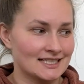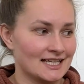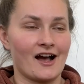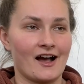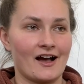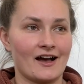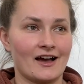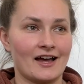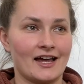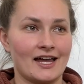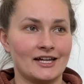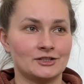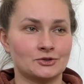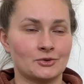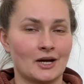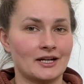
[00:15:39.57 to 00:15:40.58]
I
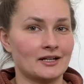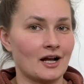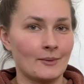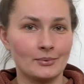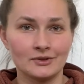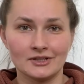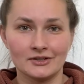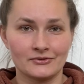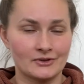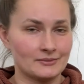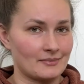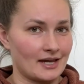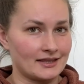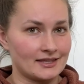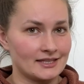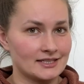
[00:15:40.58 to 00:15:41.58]
tried a couple different
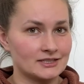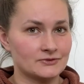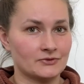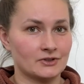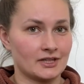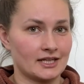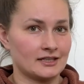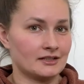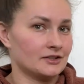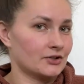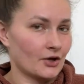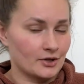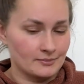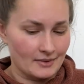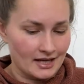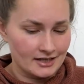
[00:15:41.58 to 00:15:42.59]
methods for like
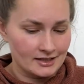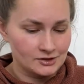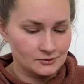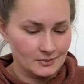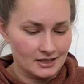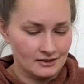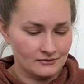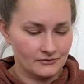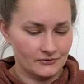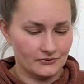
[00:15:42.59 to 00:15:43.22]
yarn management